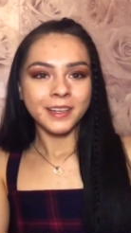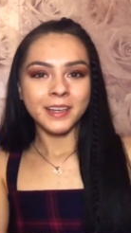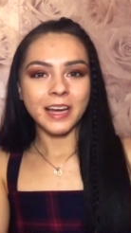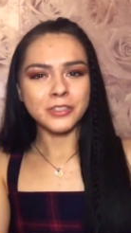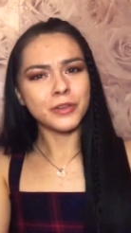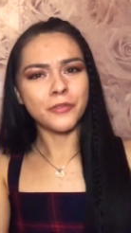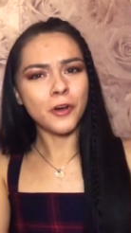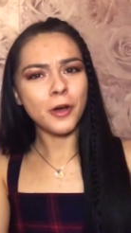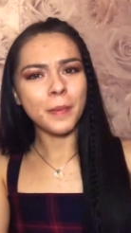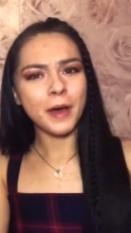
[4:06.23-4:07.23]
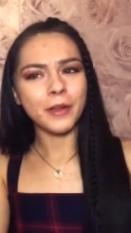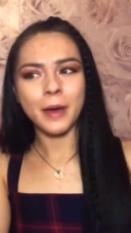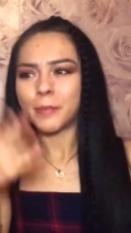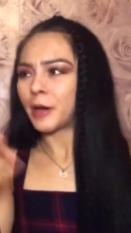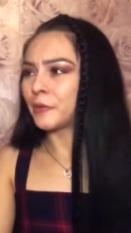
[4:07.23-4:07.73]
I should have thought about
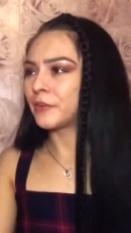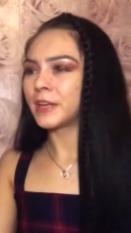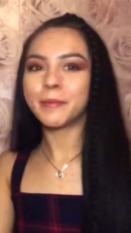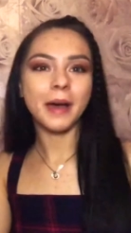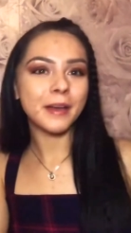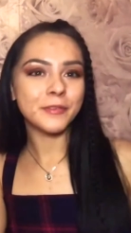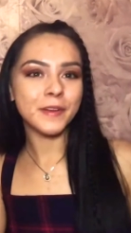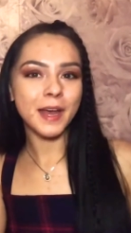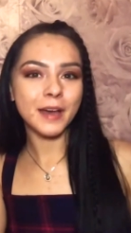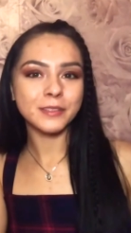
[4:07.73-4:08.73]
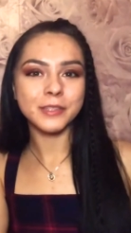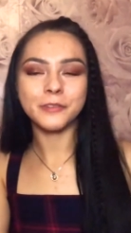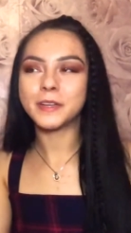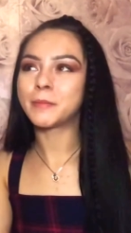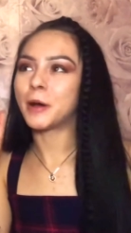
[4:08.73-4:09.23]
that, but I was thinking about everything else. I was
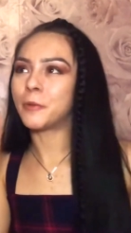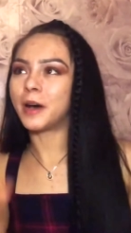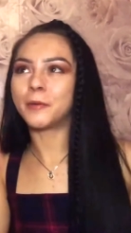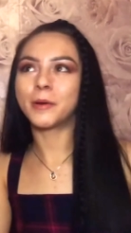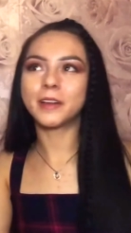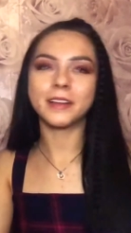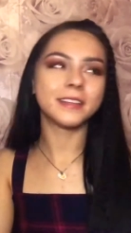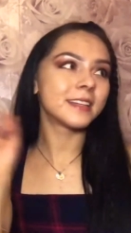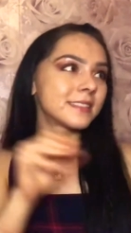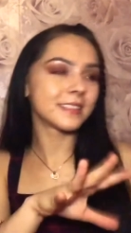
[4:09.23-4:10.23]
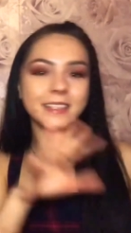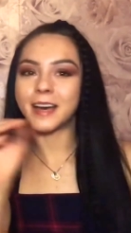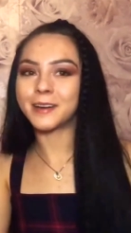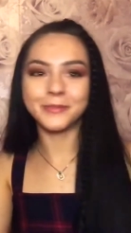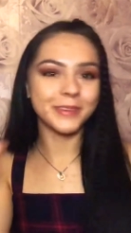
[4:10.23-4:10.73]
thinking about what I want and this and
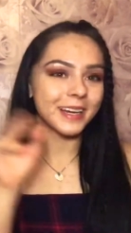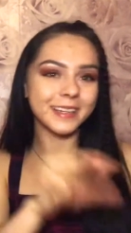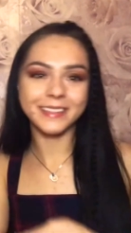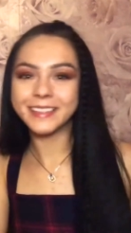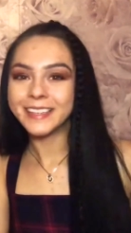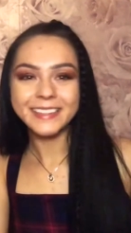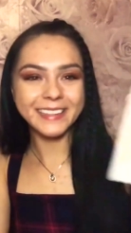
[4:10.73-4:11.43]
that and work, and you know,